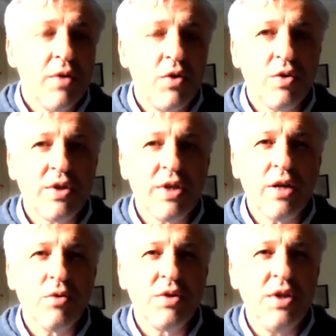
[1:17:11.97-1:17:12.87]
We should
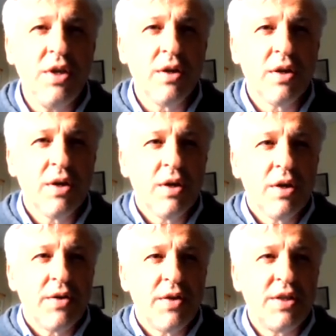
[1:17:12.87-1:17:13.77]
start to see
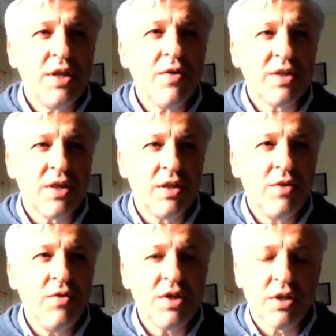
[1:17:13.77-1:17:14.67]
the sequences
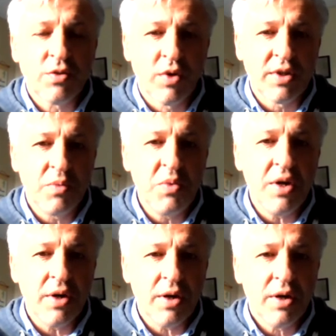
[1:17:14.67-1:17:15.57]
in which these words
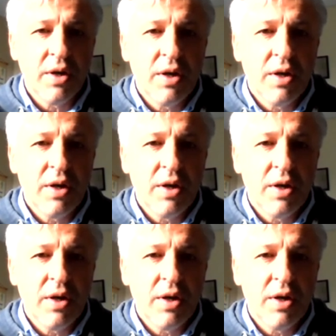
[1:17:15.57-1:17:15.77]
appear.